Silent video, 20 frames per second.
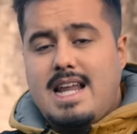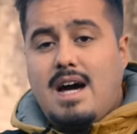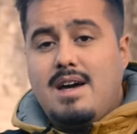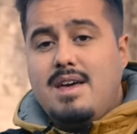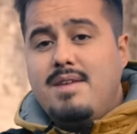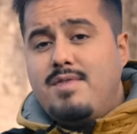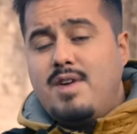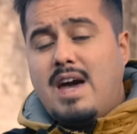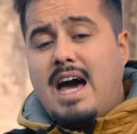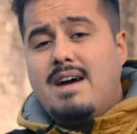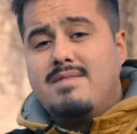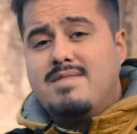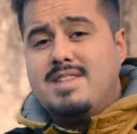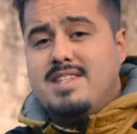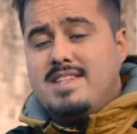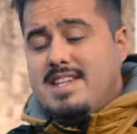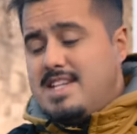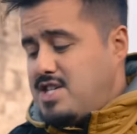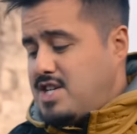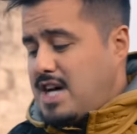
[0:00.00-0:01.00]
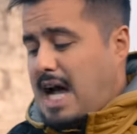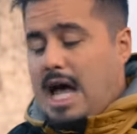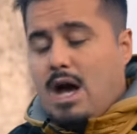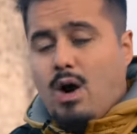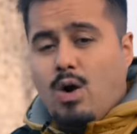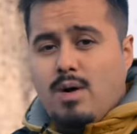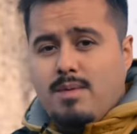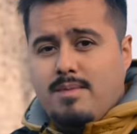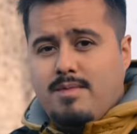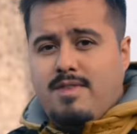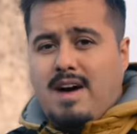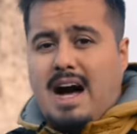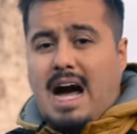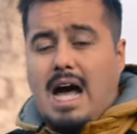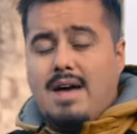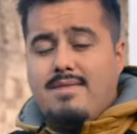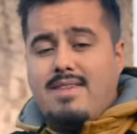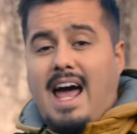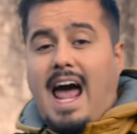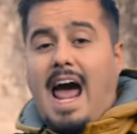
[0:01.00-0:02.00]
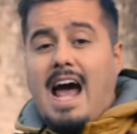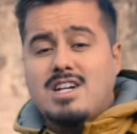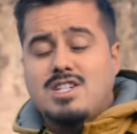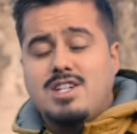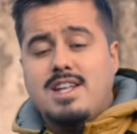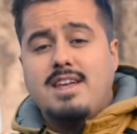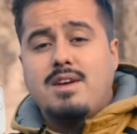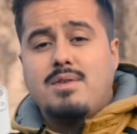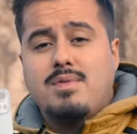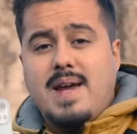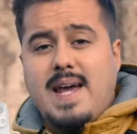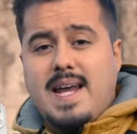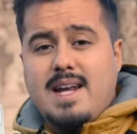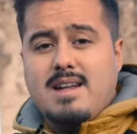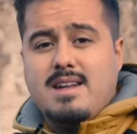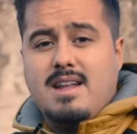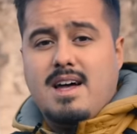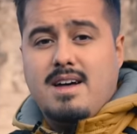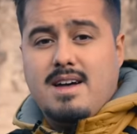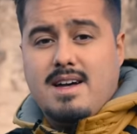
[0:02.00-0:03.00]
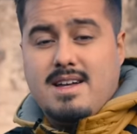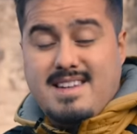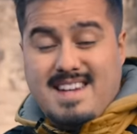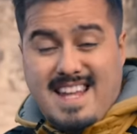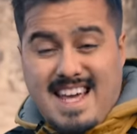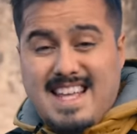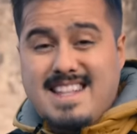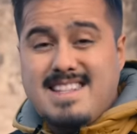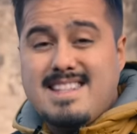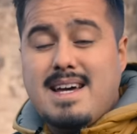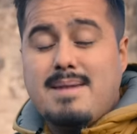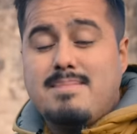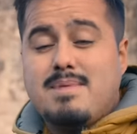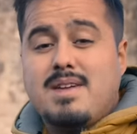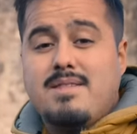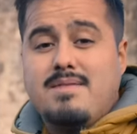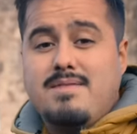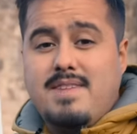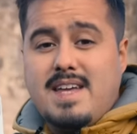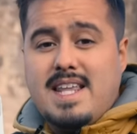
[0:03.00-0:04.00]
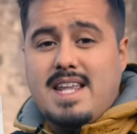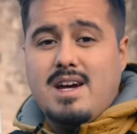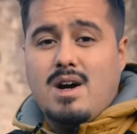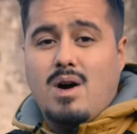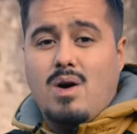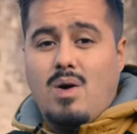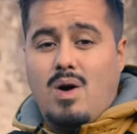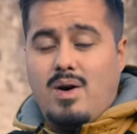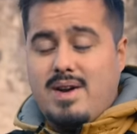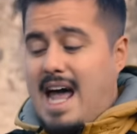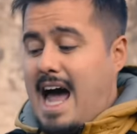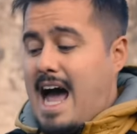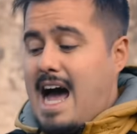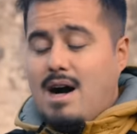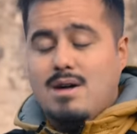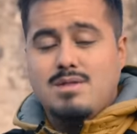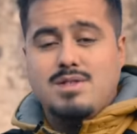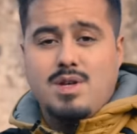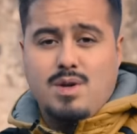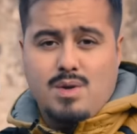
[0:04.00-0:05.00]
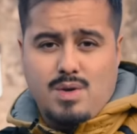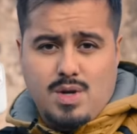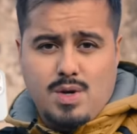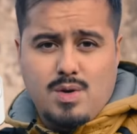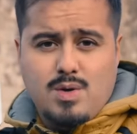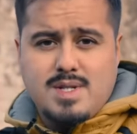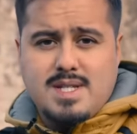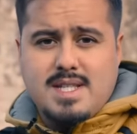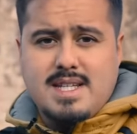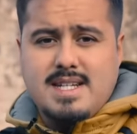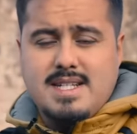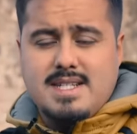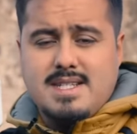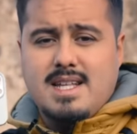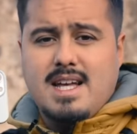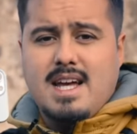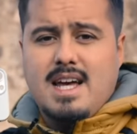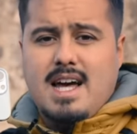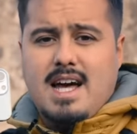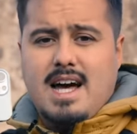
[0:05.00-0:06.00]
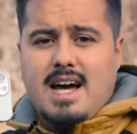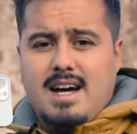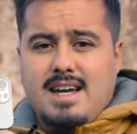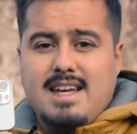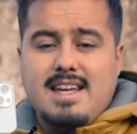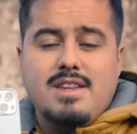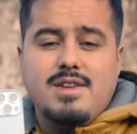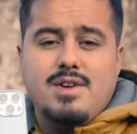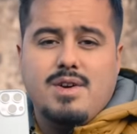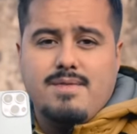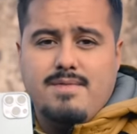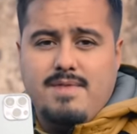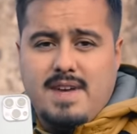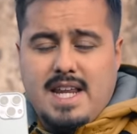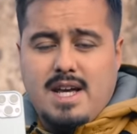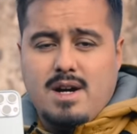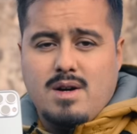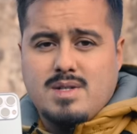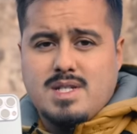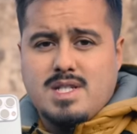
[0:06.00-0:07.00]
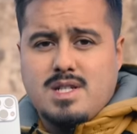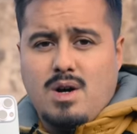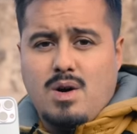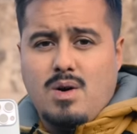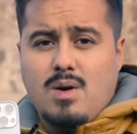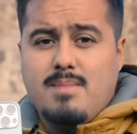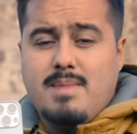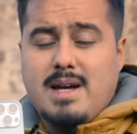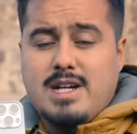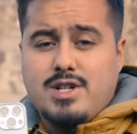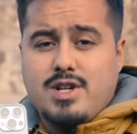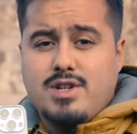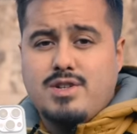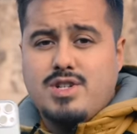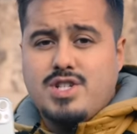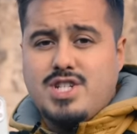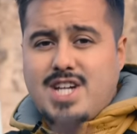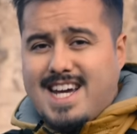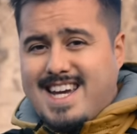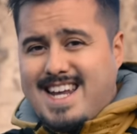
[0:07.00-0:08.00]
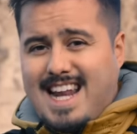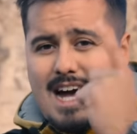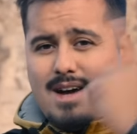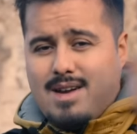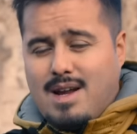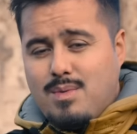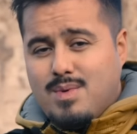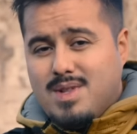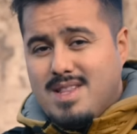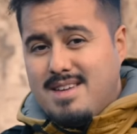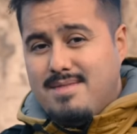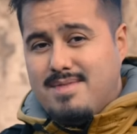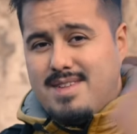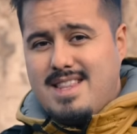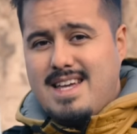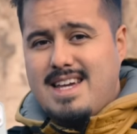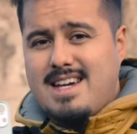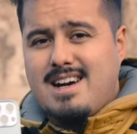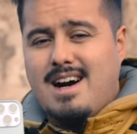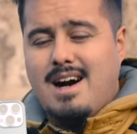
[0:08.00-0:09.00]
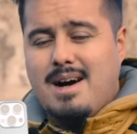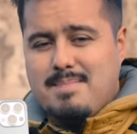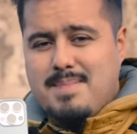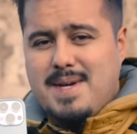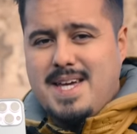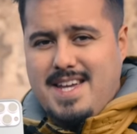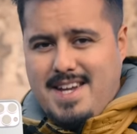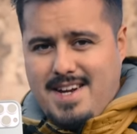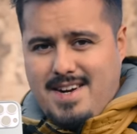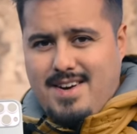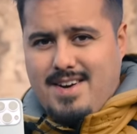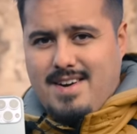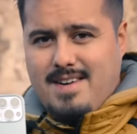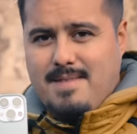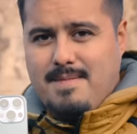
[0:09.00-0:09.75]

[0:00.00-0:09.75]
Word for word: Now if you have the D J I O M five, I actually created an in-depth video on how to use this uh, in your video, so make sure to check it out. I will leave a link up here.